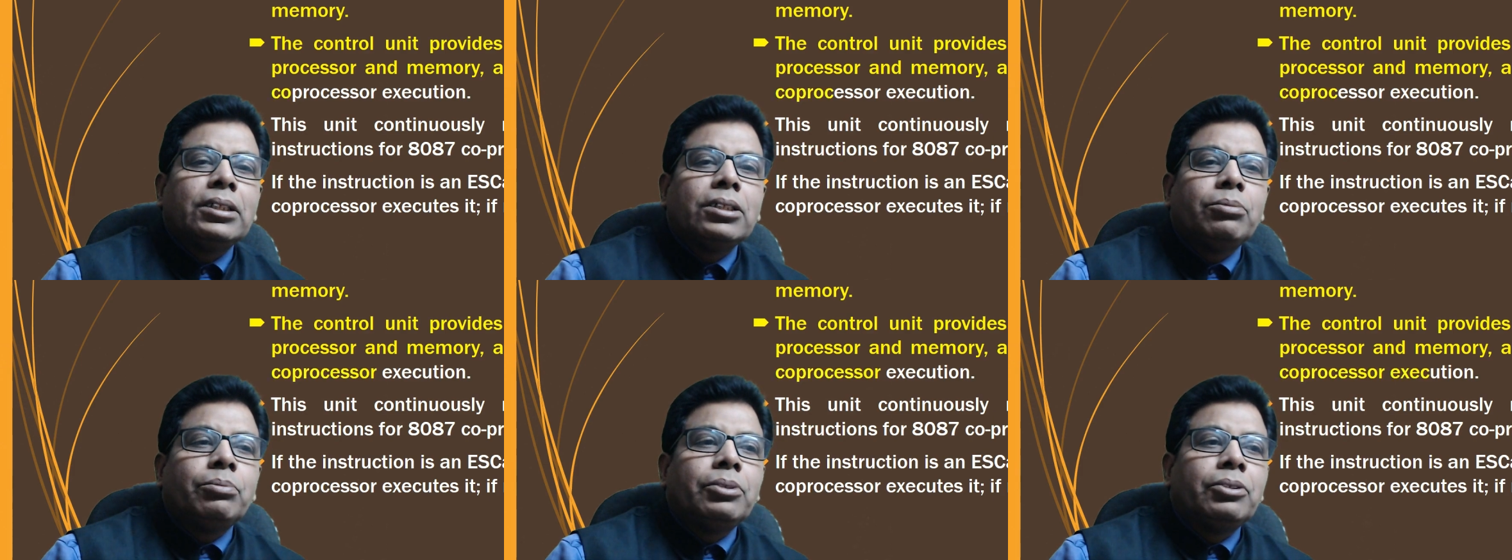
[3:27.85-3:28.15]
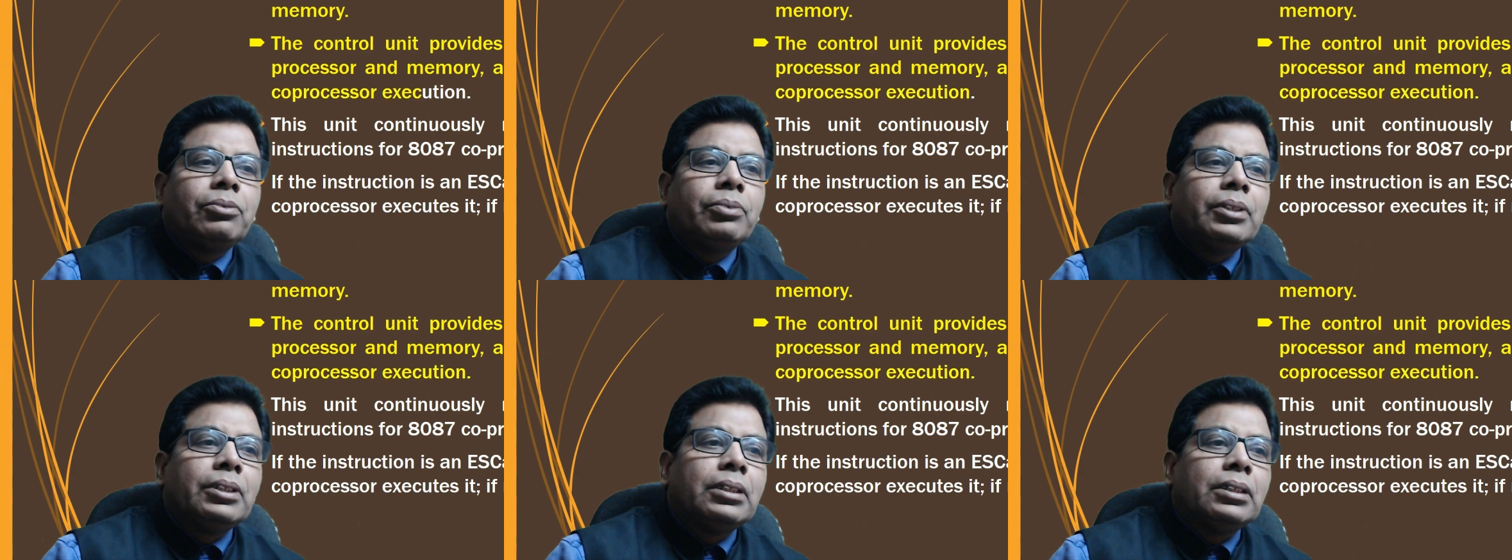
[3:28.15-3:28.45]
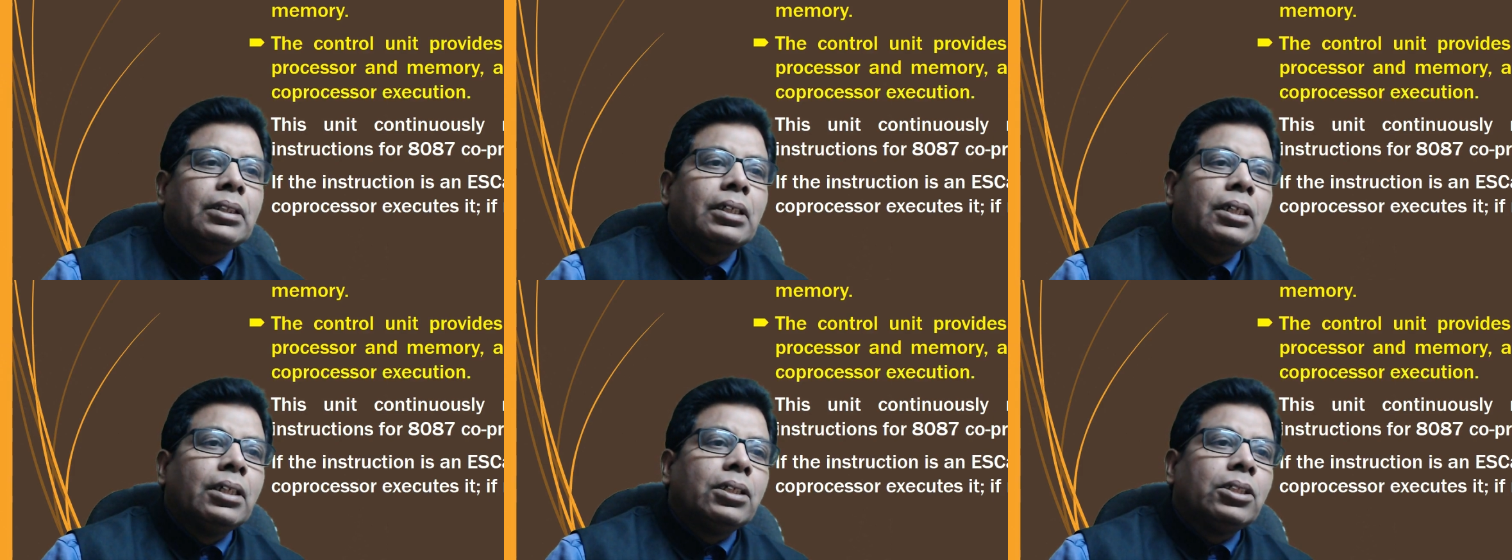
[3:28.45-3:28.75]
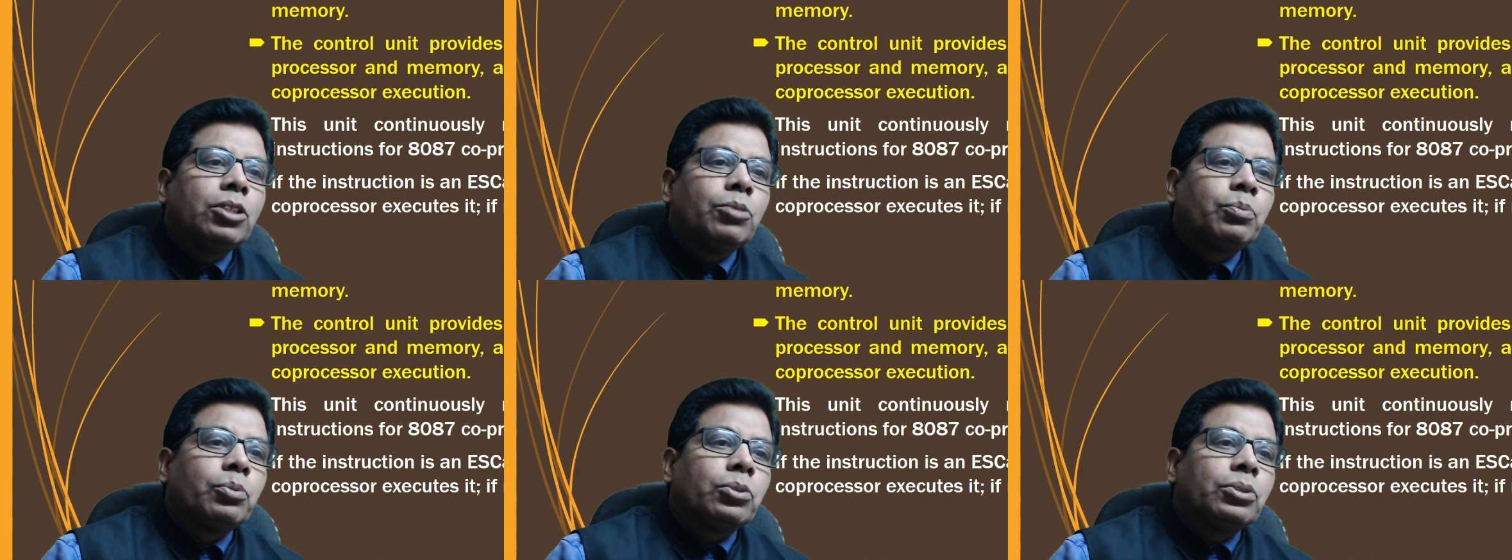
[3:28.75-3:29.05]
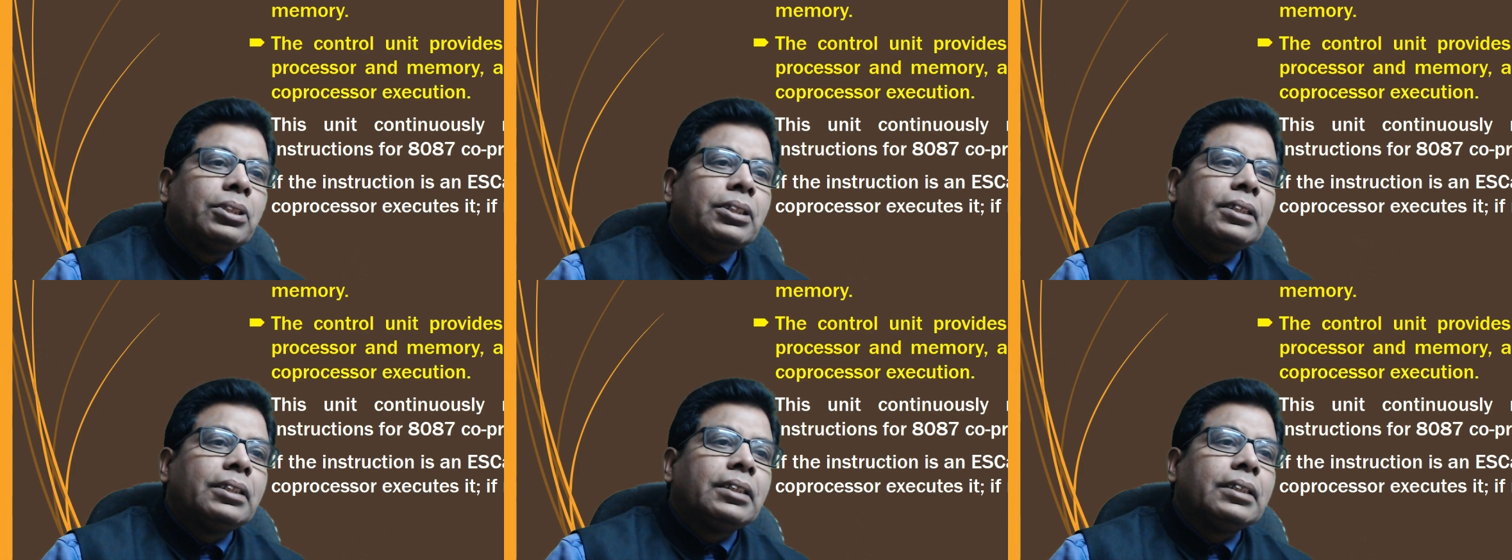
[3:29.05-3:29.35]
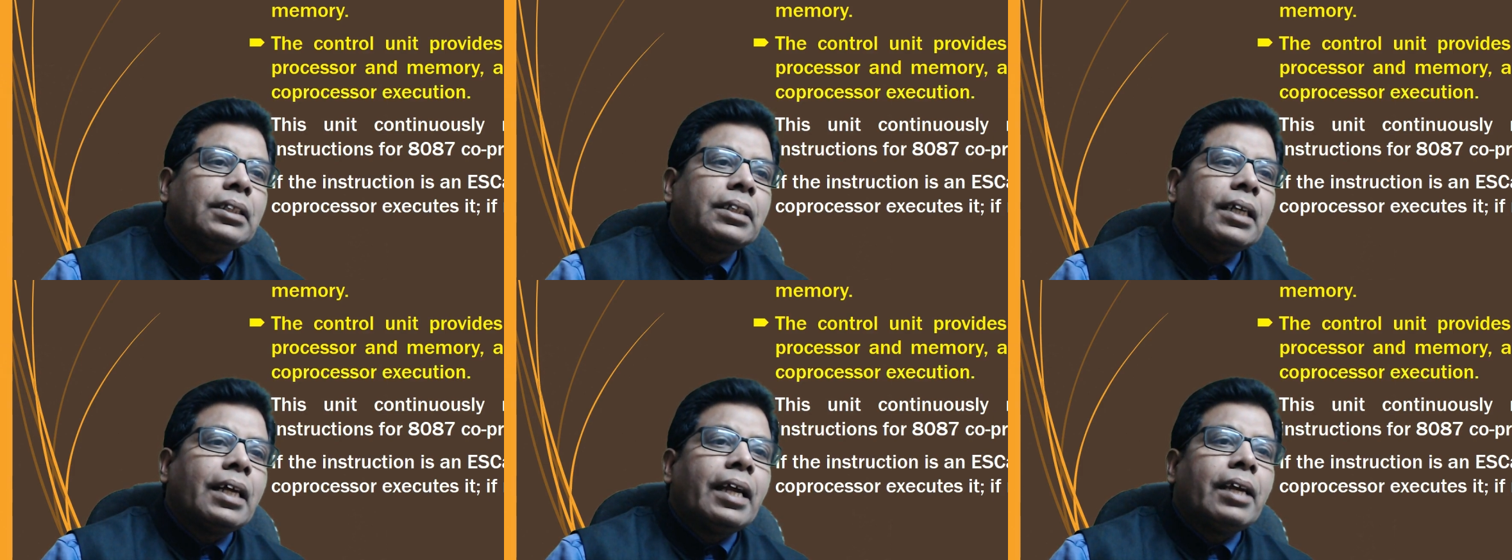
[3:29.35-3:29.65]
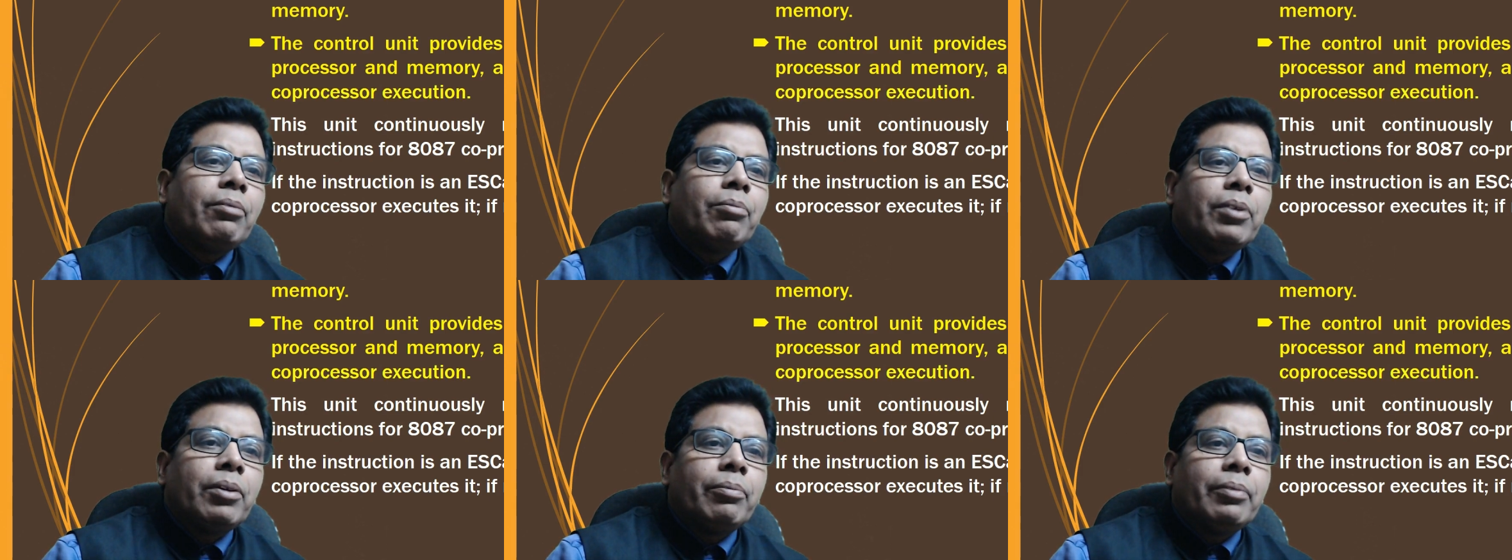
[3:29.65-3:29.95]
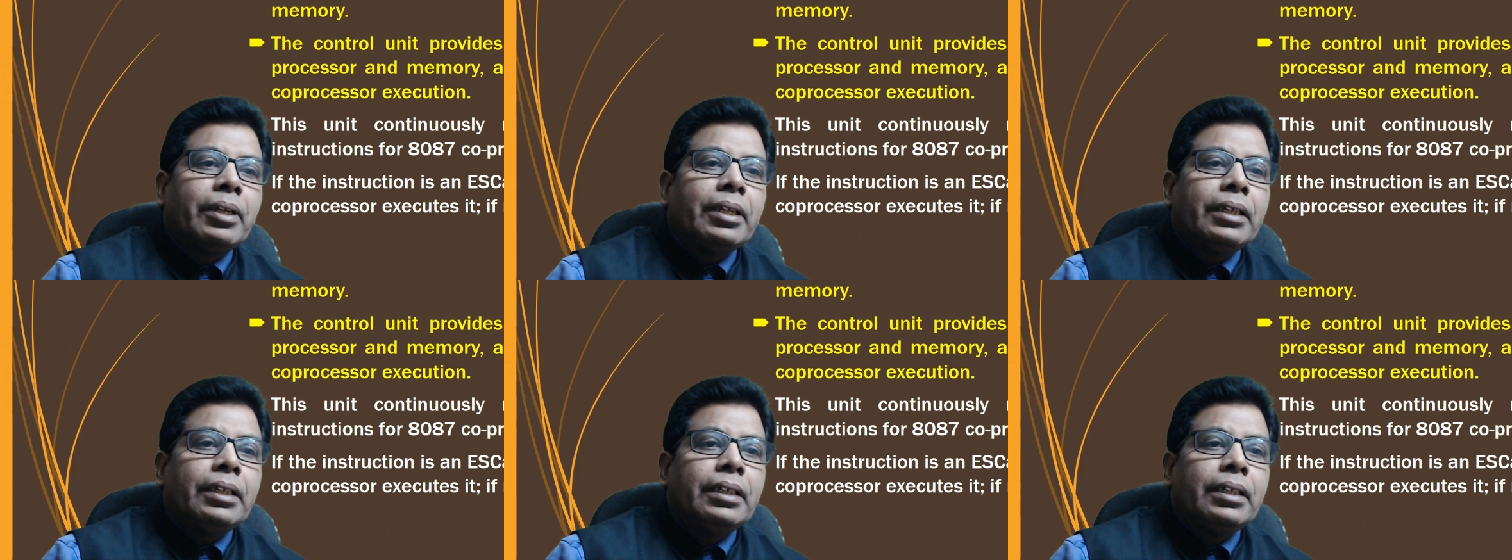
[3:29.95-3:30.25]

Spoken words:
between the processor and memory,